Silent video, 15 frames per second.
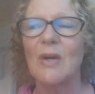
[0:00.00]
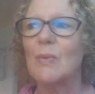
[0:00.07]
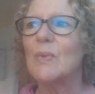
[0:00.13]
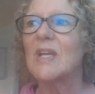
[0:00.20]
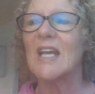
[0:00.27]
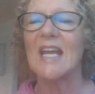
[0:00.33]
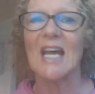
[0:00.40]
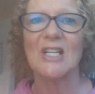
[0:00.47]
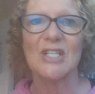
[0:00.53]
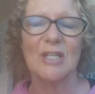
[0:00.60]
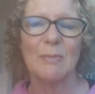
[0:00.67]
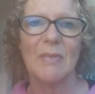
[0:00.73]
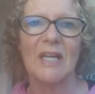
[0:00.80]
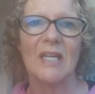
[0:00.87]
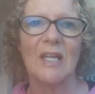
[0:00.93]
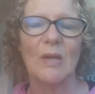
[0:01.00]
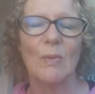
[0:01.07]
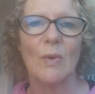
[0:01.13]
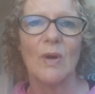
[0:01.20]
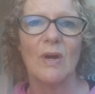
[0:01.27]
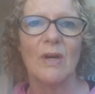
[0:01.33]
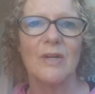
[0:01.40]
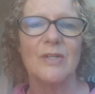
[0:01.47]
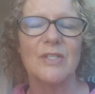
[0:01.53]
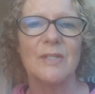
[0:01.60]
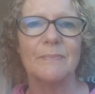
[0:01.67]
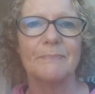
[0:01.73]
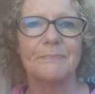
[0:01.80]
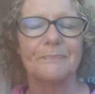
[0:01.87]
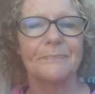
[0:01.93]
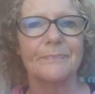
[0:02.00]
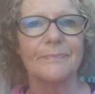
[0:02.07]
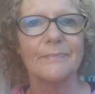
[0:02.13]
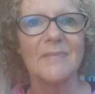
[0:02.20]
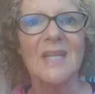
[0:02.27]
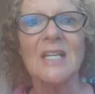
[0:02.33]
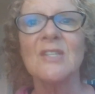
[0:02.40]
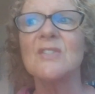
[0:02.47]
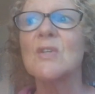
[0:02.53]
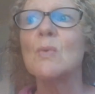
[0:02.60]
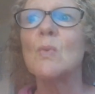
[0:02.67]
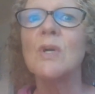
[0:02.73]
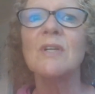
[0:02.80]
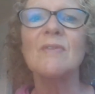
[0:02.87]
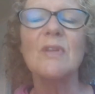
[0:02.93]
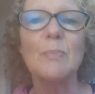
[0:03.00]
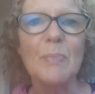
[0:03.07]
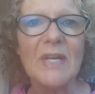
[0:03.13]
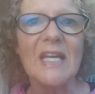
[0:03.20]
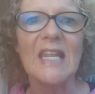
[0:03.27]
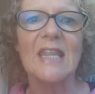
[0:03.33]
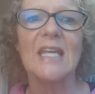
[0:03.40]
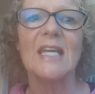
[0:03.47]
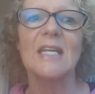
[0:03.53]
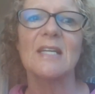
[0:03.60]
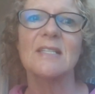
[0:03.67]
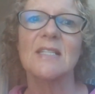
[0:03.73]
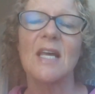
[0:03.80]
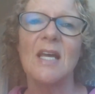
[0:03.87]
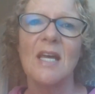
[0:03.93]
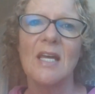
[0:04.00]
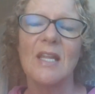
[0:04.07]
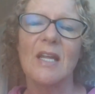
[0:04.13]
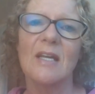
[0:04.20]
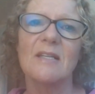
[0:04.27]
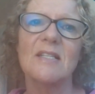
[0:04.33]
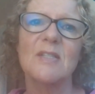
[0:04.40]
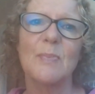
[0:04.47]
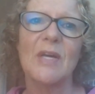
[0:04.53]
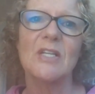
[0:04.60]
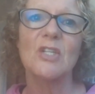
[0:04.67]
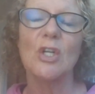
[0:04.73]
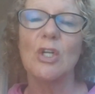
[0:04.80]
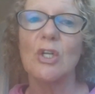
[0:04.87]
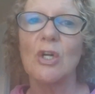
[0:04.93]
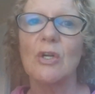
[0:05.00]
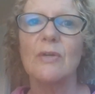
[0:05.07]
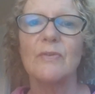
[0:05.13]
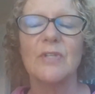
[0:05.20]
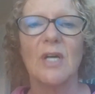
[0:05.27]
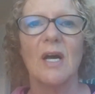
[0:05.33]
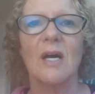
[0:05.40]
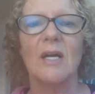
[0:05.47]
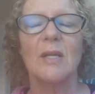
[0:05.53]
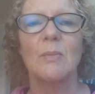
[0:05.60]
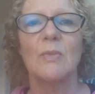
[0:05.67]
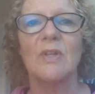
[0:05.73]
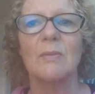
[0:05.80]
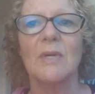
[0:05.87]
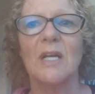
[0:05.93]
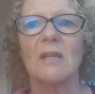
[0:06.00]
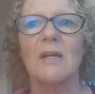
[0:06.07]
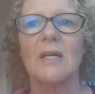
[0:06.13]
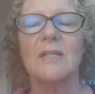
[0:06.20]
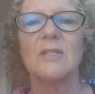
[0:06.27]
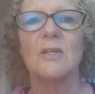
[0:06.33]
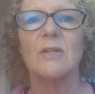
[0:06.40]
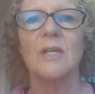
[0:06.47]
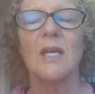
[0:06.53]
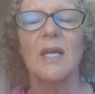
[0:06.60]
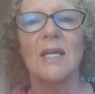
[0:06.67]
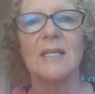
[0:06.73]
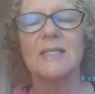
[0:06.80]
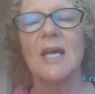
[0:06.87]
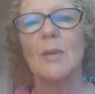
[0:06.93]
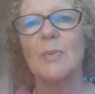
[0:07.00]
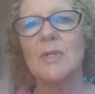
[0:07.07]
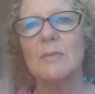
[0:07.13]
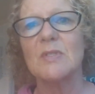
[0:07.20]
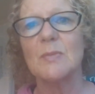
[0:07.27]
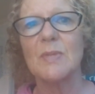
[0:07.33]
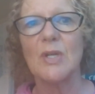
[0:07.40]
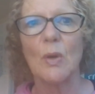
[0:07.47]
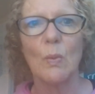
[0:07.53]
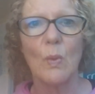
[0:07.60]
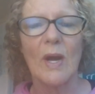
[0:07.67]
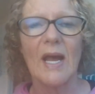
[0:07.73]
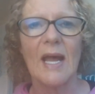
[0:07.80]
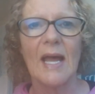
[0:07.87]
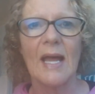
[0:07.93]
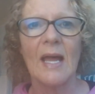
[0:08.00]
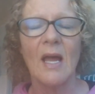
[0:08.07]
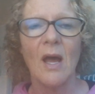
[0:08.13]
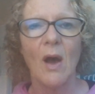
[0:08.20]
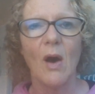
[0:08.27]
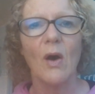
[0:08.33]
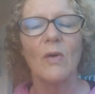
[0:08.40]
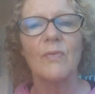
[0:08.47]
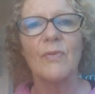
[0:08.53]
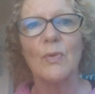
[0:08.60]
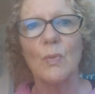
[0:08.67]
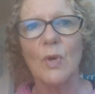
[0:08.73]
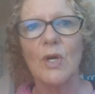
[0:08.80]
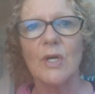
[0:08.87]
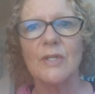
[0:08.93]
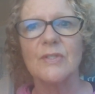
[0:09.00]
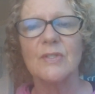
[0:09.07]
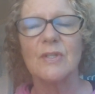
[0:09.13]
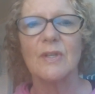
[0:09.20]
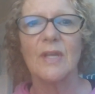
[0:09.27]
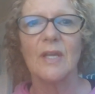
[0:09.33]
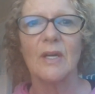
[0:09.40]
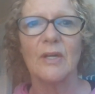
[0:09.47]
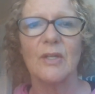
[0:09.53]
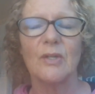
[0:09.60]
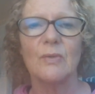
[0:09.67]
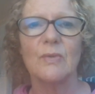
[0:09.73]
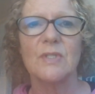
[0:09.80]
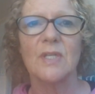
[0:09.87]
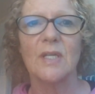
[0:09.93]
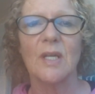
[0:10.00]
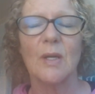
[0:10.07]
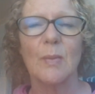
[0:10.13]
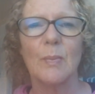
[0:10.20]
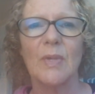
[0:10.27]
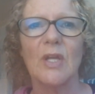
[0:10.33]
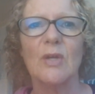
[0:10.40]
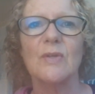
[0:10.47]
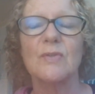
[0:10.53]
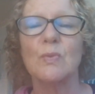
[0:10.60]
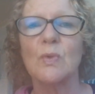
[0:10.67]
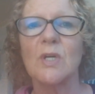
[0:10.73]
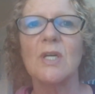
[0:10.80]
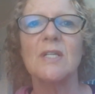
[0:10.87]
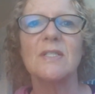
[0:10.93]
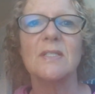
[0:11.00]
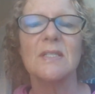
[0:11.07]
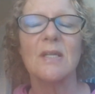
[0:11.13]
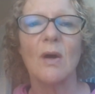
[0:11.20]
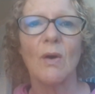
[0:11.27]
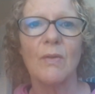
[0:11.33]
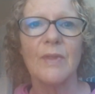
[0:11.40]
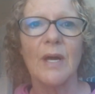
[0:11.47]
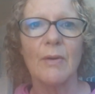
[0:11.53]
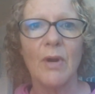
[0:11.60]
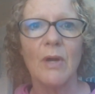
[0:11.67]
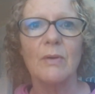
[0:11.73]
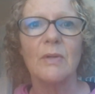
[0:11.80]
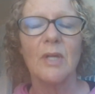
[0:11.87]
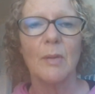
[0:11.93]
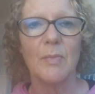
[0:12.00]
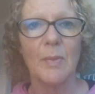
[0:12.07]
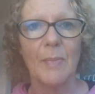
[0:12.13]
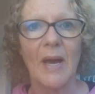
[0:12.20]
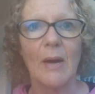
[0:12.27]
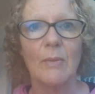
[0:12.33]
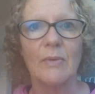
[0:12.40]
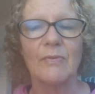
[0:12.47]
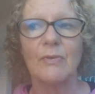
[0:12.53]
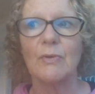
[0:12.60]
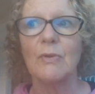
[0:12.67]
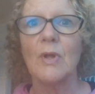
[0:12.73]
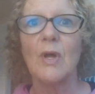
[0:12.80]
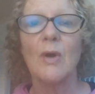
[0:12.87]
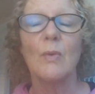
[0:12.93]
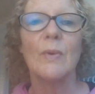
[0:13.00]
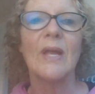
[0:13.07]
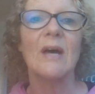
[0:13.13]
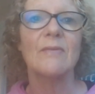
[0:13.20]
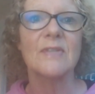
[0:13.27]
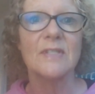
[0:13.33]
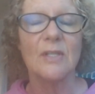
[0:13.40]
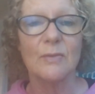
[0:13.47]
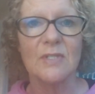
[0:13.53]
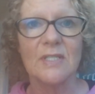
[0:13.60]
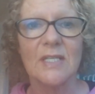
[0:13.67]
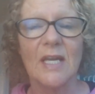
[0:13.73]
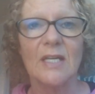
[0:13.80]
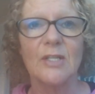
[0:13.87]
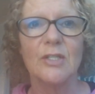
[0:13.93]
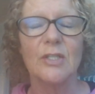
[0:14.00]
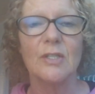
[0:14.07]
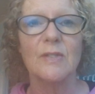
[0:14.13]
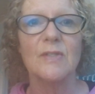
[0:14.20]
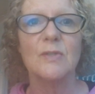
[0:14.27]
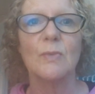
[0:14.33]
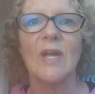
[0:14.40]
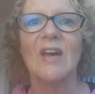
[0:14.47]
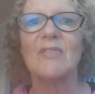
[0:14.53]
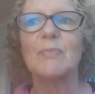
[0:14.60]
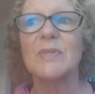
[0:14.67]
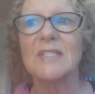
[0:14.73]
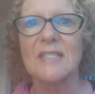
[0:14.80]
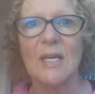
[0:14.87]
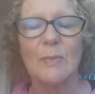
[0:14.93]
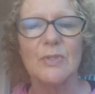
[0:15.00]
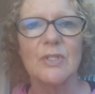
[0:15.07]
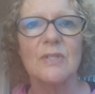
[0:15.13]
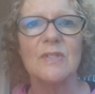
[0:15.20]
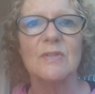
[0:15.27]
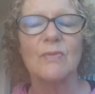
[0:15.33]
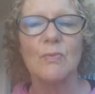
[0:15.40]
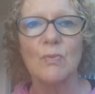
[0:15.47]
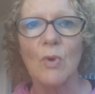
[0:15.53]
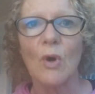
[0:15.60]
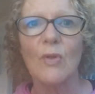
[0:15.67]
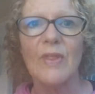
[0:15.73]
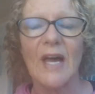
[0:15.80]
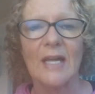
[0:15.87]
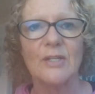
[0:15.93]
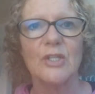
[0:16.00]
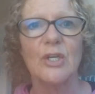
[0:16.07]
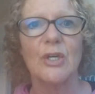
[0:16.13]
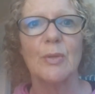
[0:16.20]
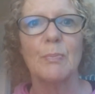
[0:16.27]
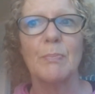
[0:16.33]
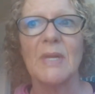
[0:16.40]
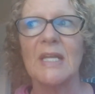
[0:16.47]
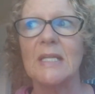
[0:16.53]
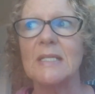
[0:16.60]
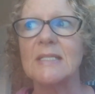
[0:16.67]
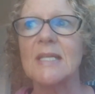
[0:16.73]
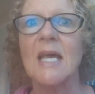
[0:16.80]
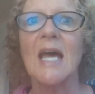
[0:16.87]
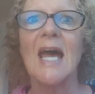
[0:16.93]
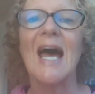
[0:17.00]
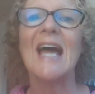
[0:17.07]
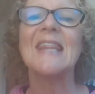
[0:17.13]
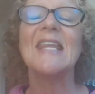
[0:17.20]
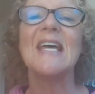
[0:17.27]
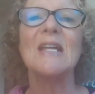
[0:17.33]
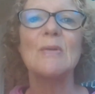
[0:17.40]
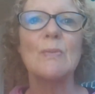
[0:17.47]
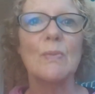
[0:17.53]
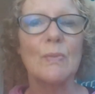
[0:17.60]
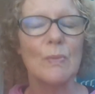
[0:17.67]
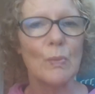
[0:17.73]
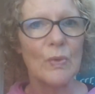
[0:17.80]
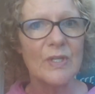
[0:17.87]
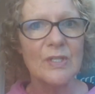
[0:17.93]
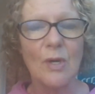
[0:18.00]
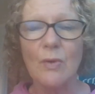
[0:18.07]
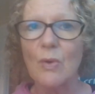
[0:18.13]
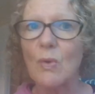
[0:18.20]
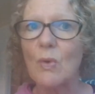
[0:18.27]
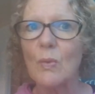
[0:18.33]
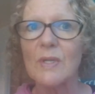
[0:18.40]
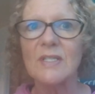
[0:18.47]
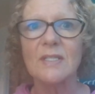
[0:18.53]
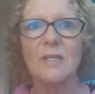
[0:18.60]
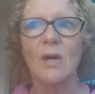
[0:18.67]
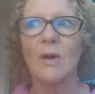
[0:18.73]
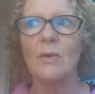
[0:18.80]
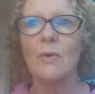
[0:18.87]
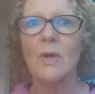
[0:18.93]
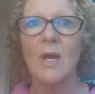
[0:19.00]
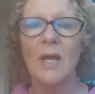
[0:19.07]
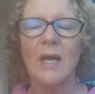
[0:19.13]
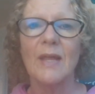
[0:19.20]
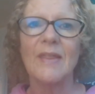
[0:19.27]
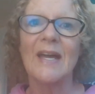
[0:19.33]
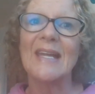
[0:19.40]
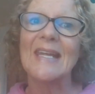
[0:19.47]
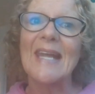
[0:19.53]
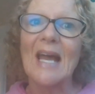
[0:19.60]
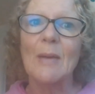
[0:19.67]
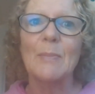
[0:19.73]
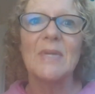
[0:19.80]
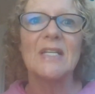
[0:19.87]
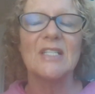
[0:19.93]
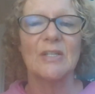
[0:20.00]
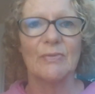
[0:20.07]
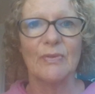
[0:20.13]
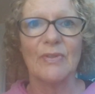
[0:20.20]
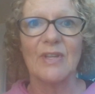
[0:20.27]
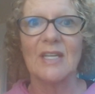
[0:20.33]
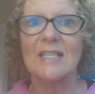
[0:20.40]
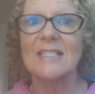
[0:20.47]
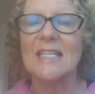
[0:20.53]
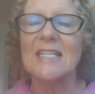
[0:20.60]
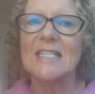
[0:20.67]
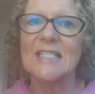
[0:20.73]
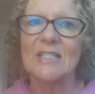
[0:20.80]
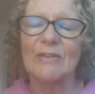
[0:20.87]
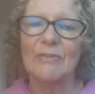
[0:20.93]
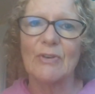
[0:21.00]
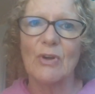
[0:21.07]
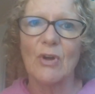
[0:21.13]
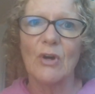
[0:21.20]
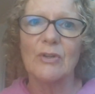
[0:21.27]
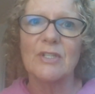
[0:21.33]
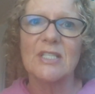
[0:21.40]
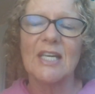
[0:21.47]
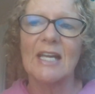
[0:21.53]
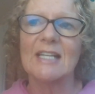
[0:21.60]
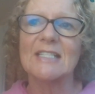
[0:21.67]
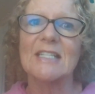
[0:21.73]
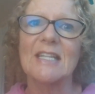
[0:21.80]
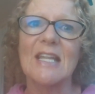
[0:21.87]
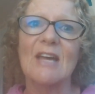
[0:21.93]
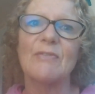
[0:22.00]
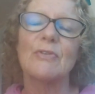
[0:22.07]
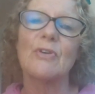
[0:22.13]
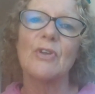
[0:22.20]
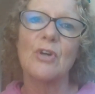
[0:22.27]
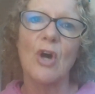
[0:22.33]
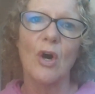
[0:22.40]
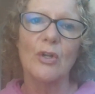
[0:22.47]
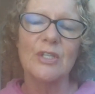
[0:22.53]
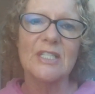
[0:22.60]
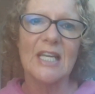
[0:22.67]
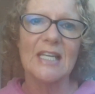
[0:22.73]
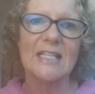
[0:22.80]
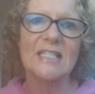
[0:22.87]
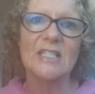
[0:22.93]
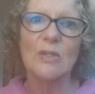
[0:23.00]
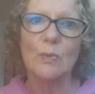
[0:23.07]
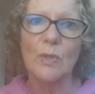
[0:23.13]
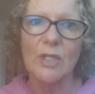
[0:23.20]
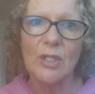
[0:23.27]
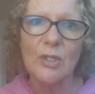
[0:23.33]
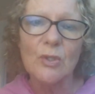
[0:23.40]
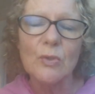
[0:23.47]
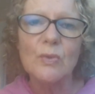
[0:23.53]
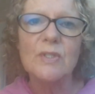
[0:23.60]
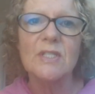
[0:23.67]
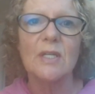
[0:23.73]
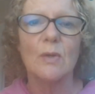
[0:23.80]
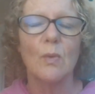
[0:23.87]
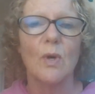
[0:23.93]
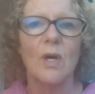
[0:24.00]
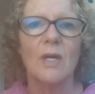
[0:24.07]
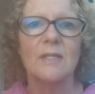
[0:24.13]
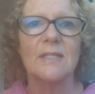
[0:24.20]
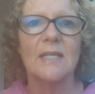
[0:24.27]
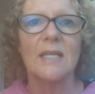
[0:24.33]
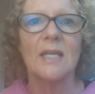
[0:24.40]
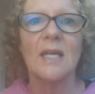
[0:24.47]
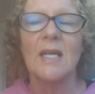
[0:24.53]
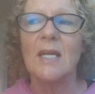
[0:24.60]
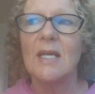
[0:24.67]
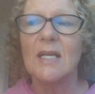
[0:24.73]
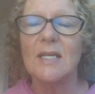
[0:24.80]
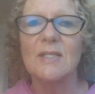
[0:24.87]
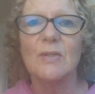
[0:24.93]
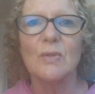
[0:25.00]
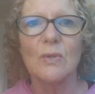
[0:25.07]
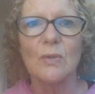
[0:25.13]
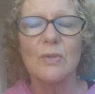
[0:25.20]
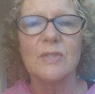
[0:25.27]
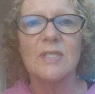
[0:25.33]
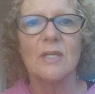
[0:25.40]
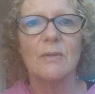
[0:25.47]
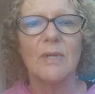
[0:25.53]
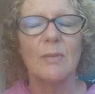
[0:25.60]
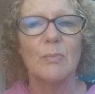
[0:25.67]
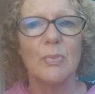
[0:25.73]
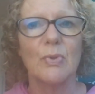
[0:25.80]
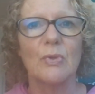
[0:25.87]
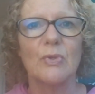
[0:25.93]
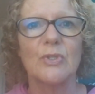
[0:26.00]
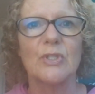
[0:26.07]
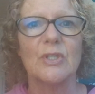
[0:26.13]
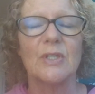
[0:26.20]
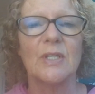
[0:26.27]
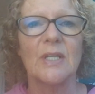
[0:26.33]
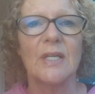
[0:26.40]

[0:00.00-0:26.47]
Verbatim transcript: We can actually make it worse. And so, one of the big things that I spend a lot of time with my clients on is helping them to be aware of the words that they are using because words on their own can be powerful. We have associations, we have perceptions of what that term means. And then we don't always know that it can mean different things in a different context. And therefore, the context that we're using words in is also important.